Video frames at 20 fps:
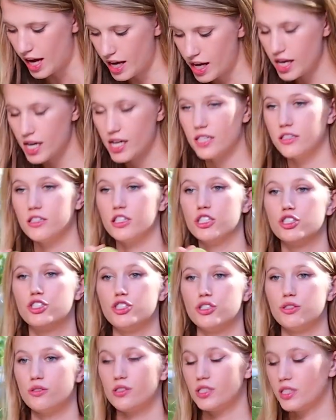and the
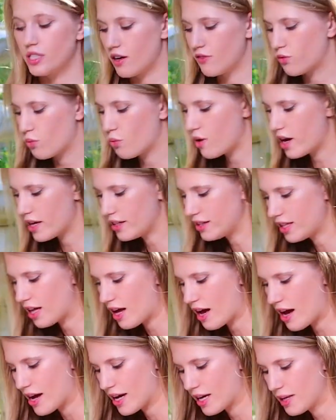juice of 1
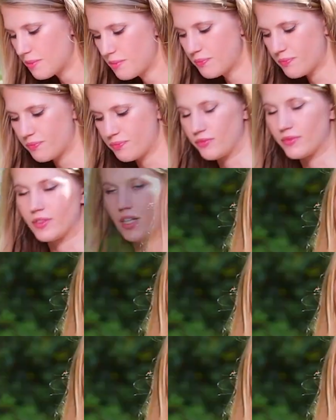lime. I